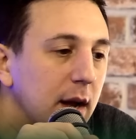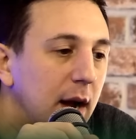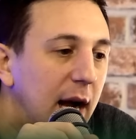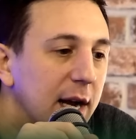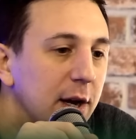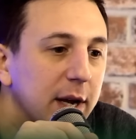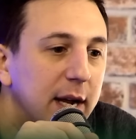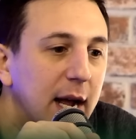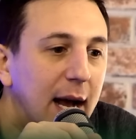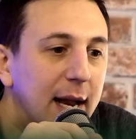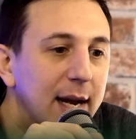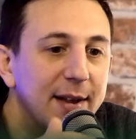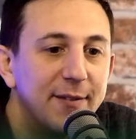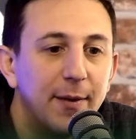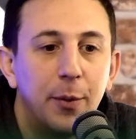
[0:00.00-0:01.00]
I look at
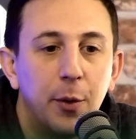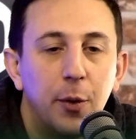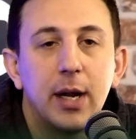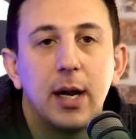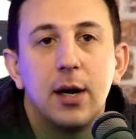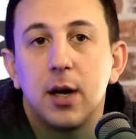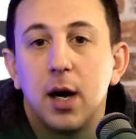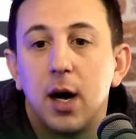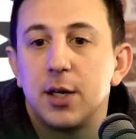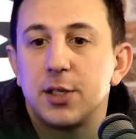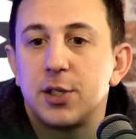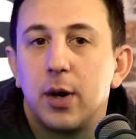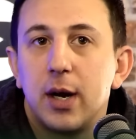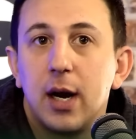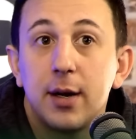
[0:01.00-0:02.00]
Liverpool and I look at
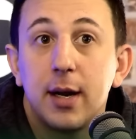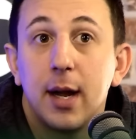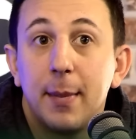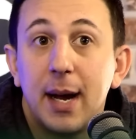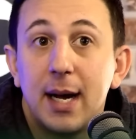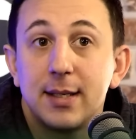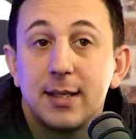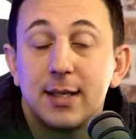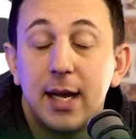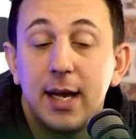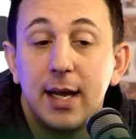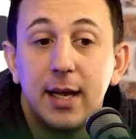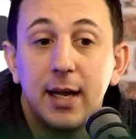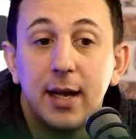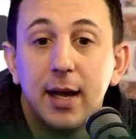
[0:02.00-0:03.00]
Arsenal and I look at Man
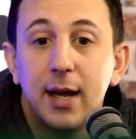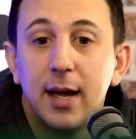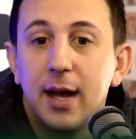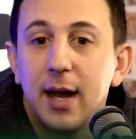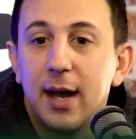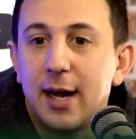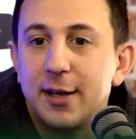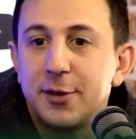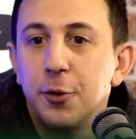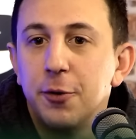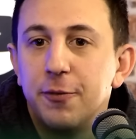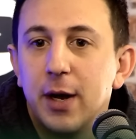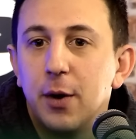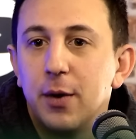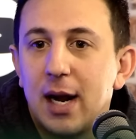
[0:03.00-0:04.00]
City, and I do
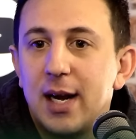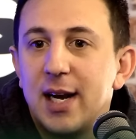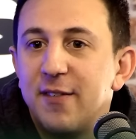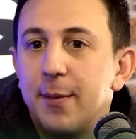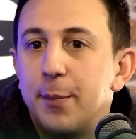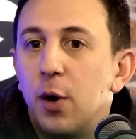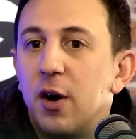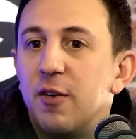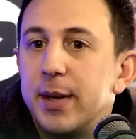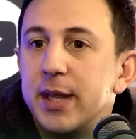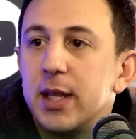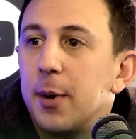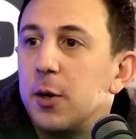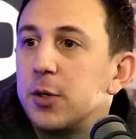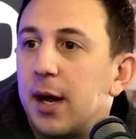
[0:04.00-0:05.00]
feel like Liverpool have been
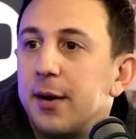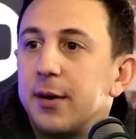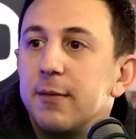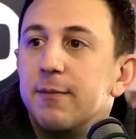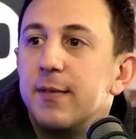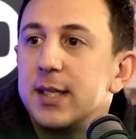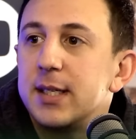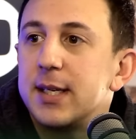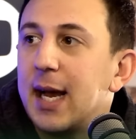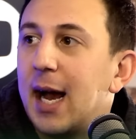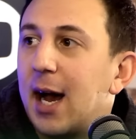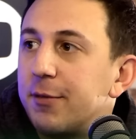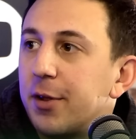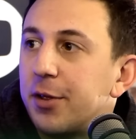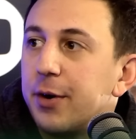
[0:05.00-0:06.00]
the most unconvincing
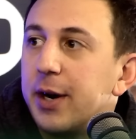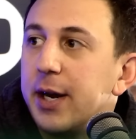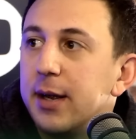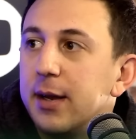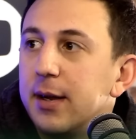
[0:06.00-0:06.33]
out of the three.